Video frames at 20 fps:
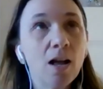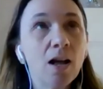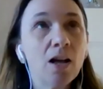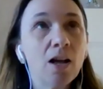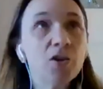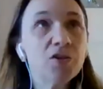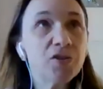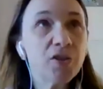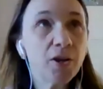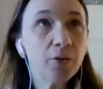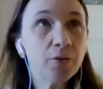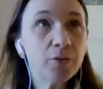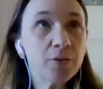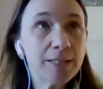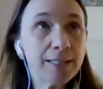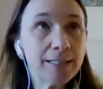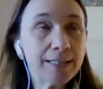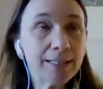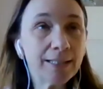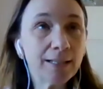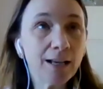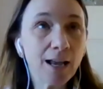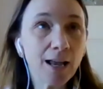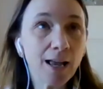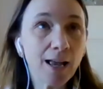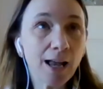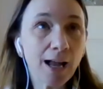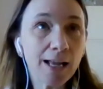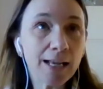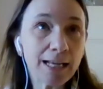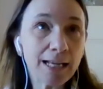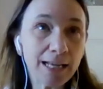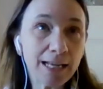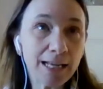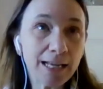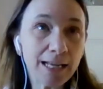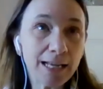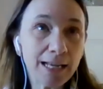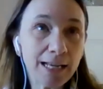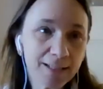So
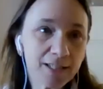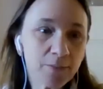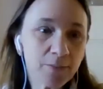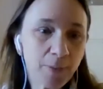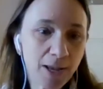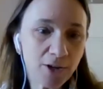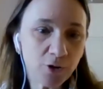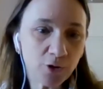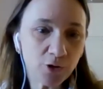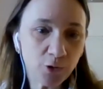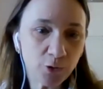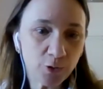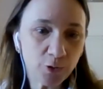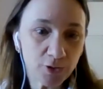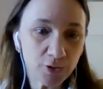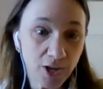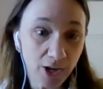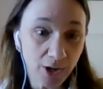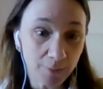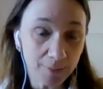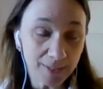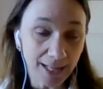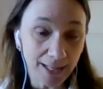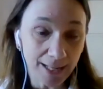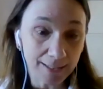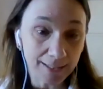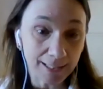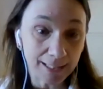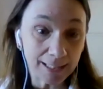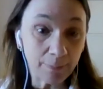it does depend on your circumstances,